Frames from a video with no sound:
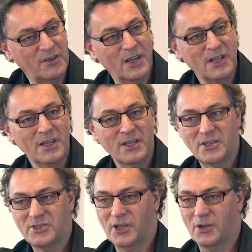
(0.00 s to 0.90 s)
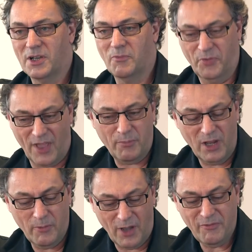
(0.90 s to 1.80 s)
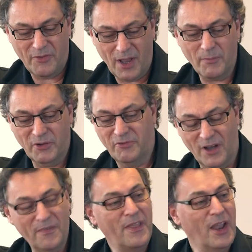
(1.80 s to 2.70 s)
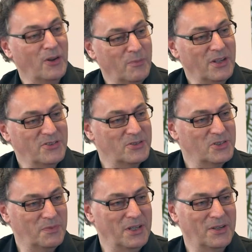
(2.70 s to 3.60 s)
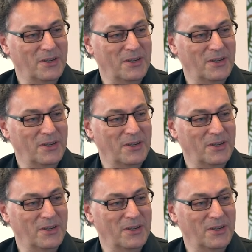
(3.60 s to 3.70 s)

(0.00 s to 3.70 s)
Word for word: Mm-hmm. So it, would that be a way for them to fund their enemies, so to speak?